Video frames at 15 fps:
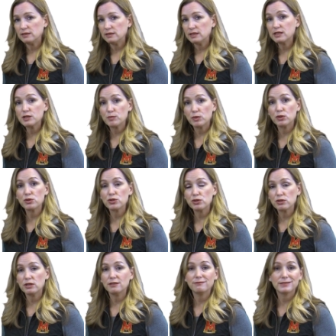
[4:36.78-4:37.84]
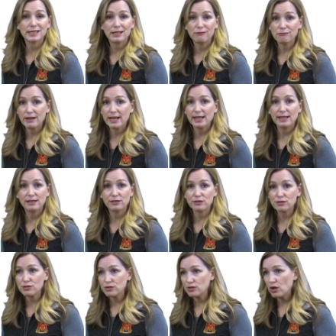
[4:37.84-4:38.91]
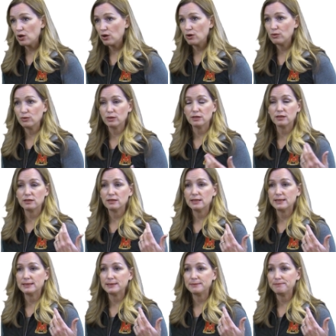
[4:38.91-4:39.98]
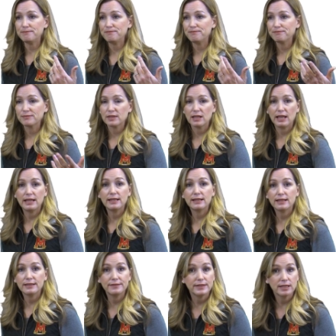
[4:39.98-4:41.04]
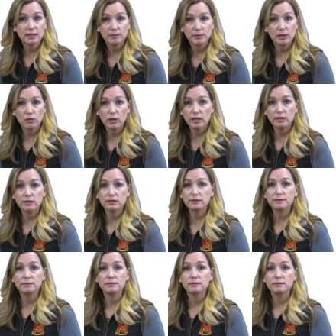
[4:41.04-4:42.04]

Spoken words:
exposure of, say, rain or snow or any kind of inclement weather.